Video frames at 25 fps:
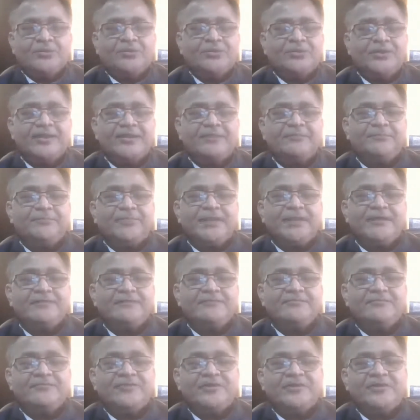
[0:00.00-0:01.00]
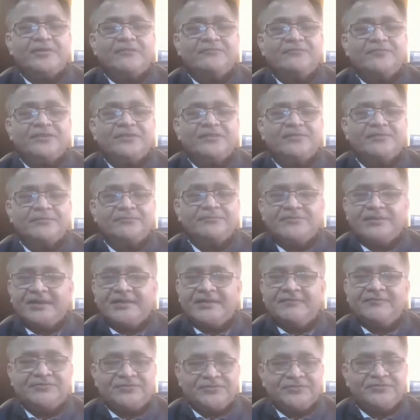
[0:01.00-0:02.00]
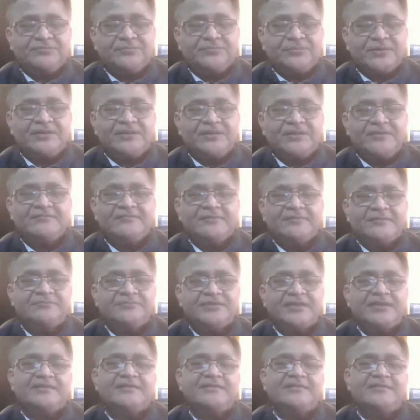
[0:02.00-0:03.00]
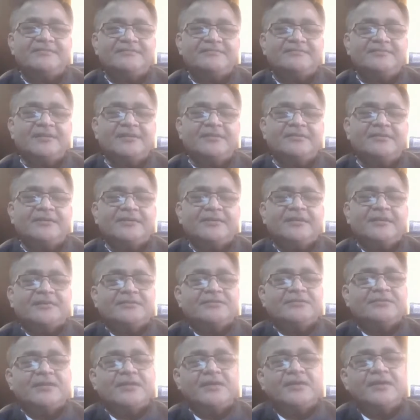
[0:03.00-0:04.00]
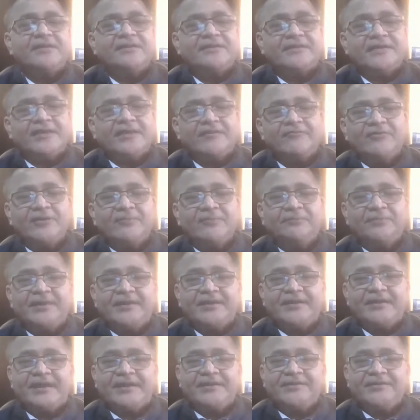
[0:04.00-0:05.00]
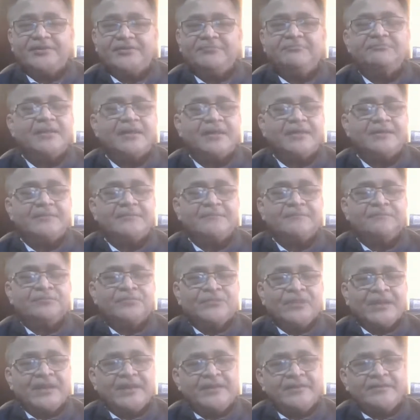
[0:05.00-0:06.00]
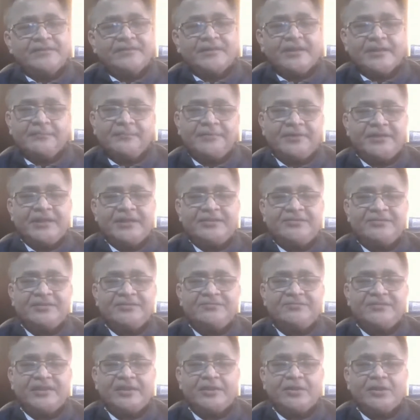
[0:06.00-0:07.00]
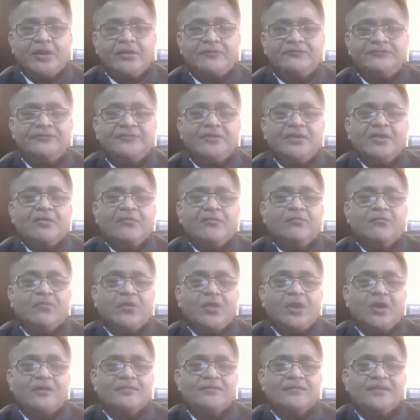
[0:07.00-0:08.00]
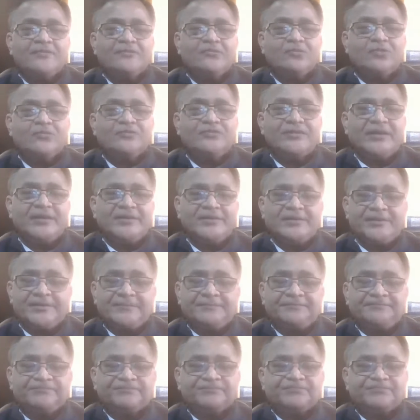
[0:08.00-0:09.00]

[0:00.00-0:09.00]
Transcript: Today being one of the subject which is burning subject is that the development agreement and termination thereof for the society.